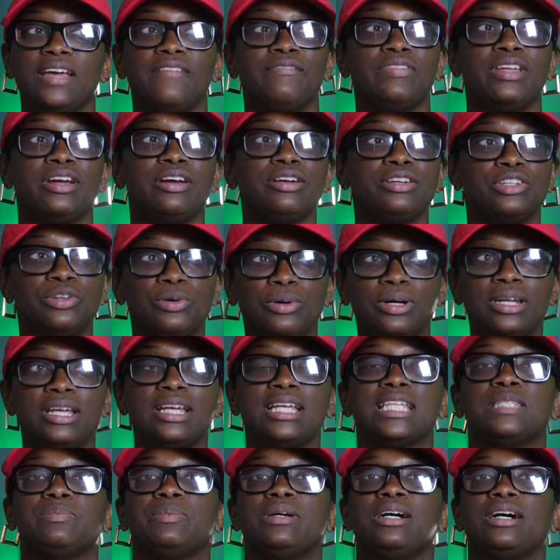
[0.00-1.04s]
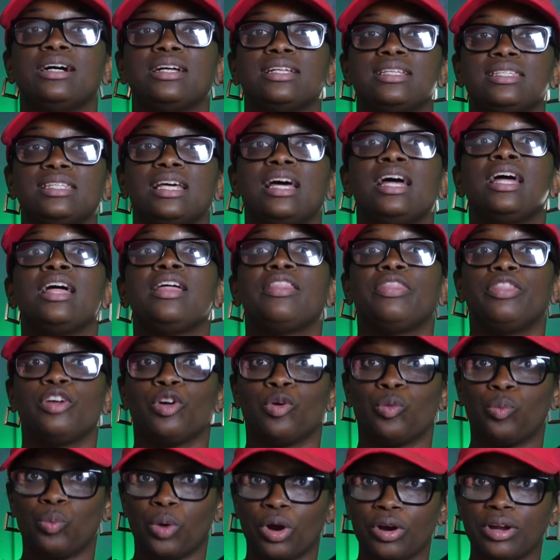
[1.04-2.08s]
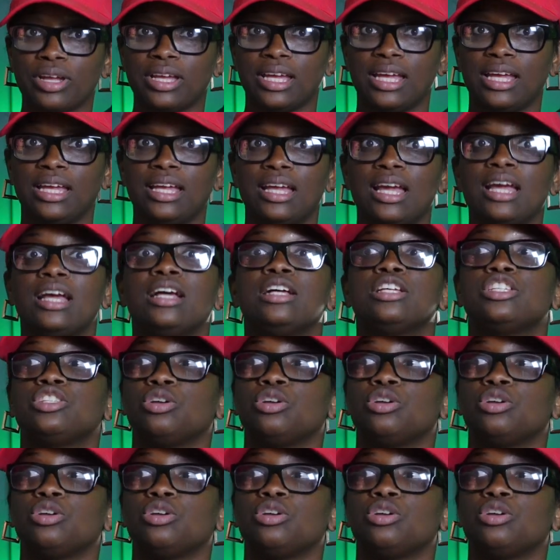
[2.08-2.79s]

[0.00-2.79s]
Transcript: If they're doing it, it's because because they're working.